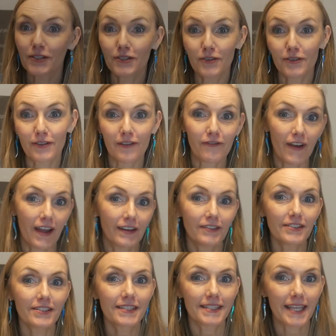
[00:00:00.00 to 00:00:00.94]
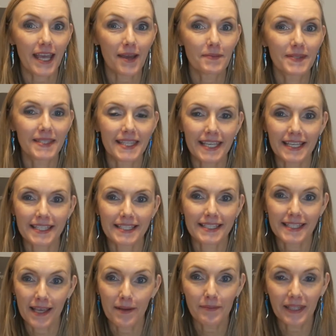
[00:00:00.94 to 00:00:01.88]
do the final steps, the
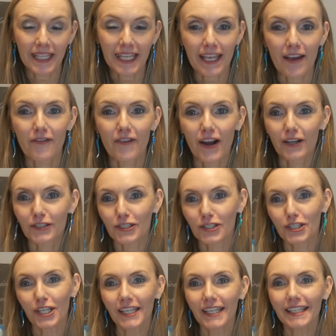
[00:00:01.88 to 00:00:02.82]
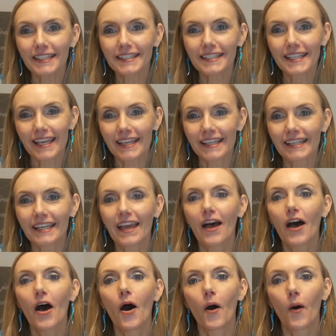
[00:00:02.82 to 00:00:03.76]
assembly of our chicken tin
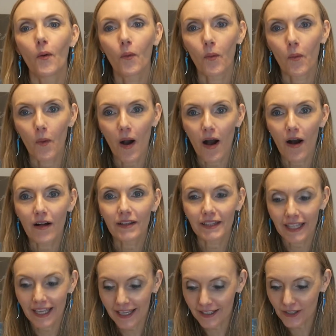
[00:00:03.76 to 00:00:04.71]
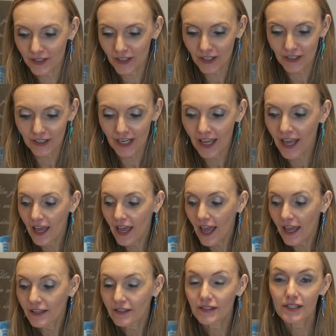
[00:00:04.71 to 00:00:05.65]
wall lantern.
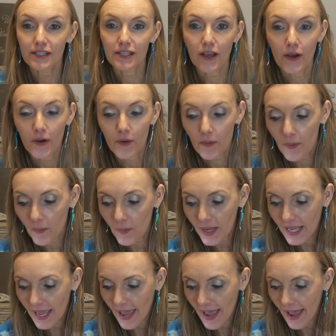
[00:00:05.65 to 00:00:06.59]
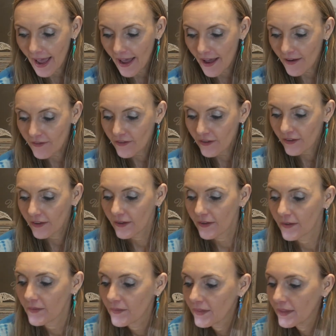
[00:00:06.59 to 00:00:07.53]
And so we have
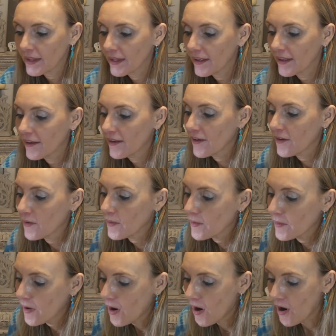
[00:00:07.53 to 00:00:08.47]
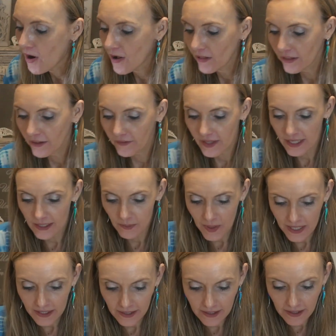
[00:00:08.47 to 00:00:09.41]
all of these
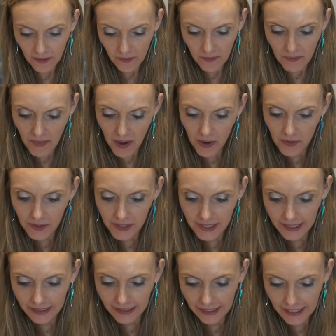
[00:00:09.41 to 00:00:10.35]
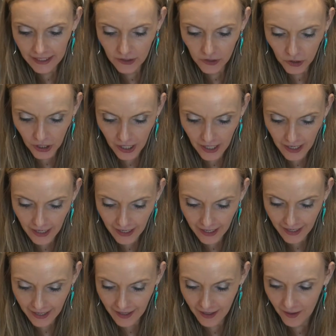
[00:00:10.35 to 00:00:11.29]
pieces are mostly
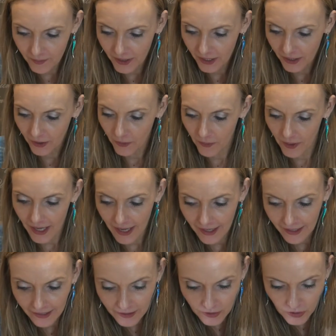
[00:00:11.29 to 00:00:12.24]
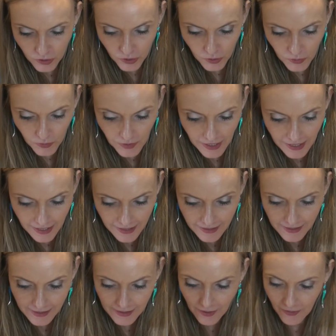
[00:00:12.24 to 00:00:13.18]
dry. I'm going to go ahead and do
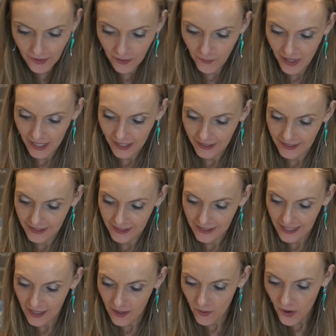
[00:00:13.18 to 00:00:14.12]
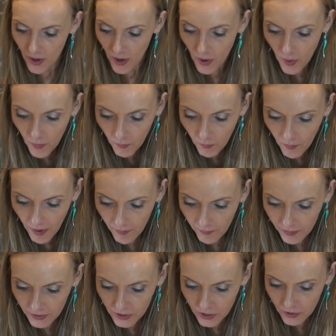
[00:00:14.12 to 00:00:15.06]
this so that we can see what
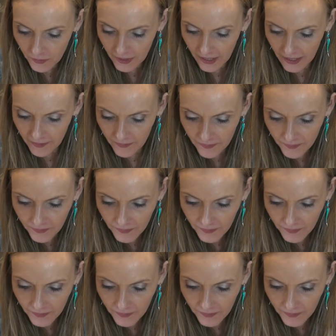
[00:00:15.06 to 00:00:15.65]
we're doing.